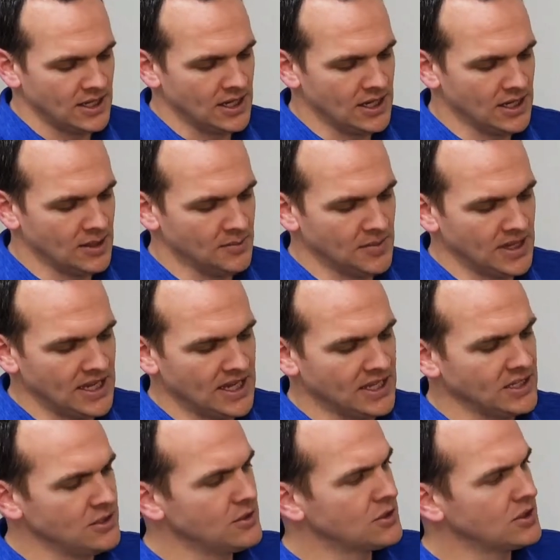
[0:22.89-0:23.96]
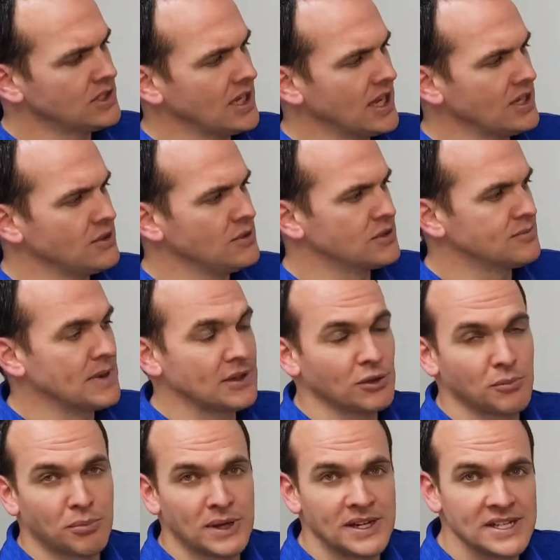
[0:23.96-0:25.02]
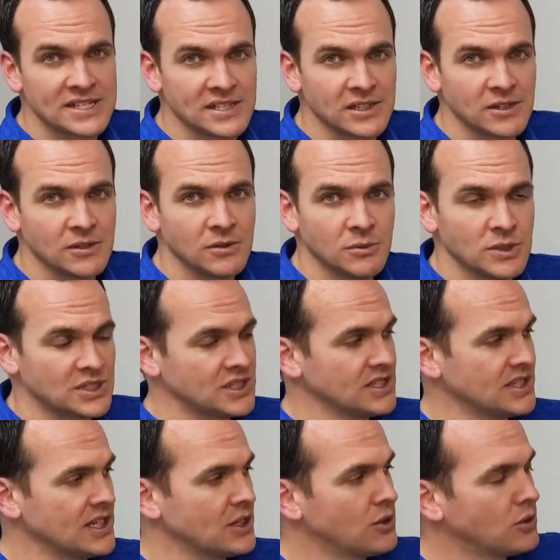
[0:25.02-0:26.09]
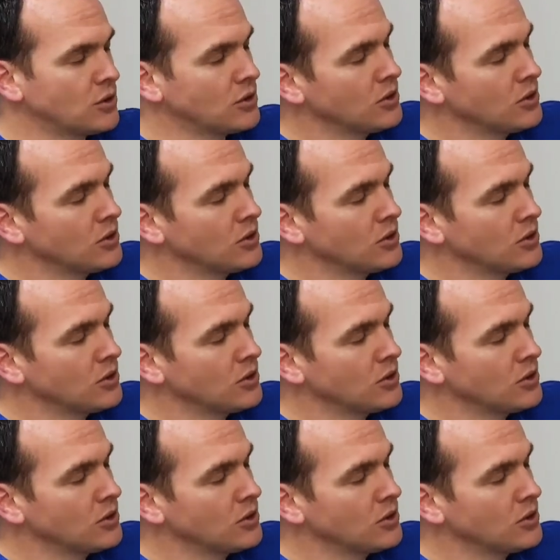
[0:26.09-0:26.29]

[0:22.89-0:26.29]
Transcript: and usually I use methylprednisolone, which is a